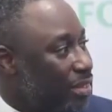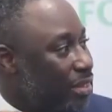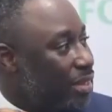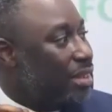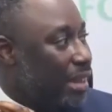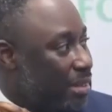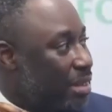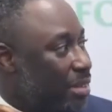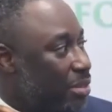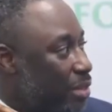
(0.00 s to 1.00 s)
Yeah.
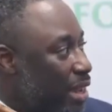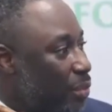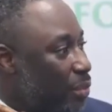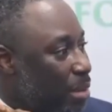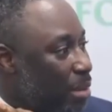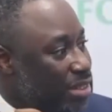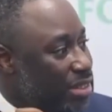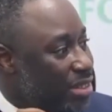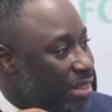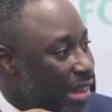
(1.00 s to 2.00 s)
So thank you very
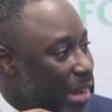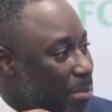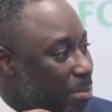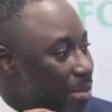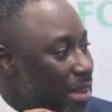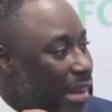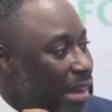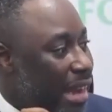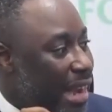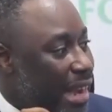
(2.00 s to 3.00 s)
much.
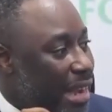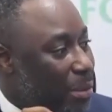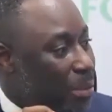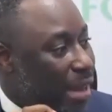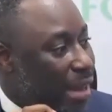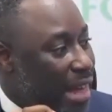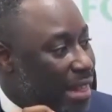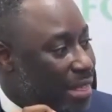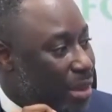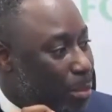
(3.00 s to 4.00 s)
I
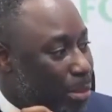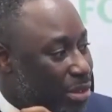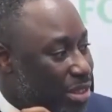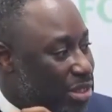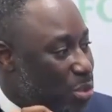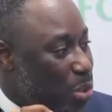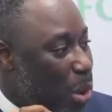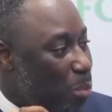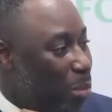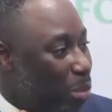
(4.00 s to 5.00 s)
had the opportunity to hop
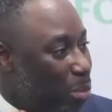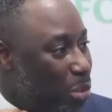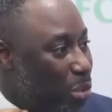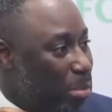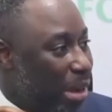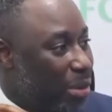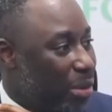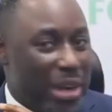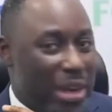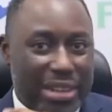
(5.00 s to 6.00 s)
from room to room. I was
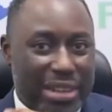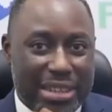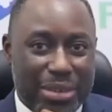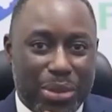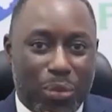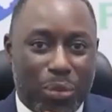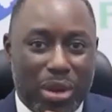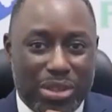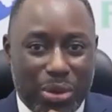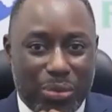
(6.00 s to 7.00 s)
quite delighted with the
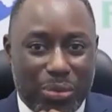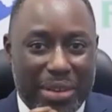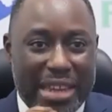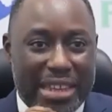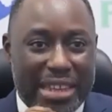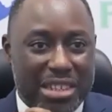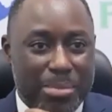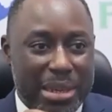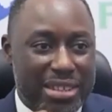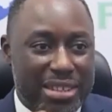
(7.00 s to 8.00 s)
quality of
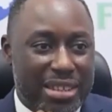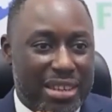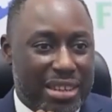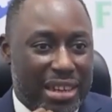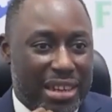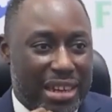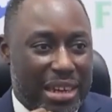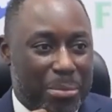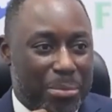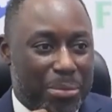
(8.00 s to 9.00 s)
engagement.
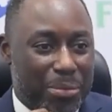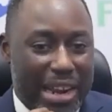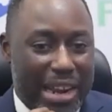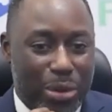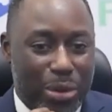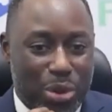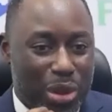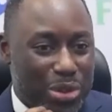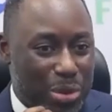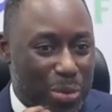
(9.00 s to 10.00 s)
In fact, I got stuck
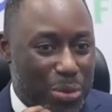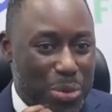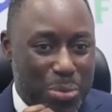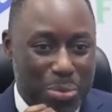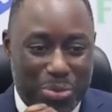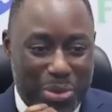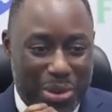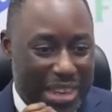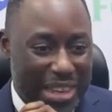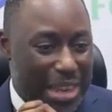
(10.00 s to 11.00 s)
in some of the rooms because
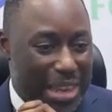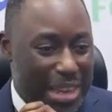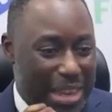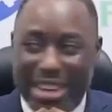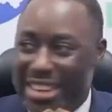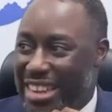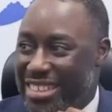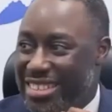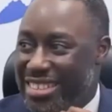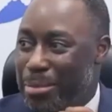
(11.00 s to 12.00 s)
I came in at very
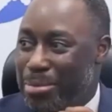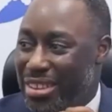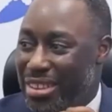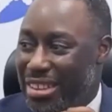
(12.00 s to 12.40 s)
exciting times.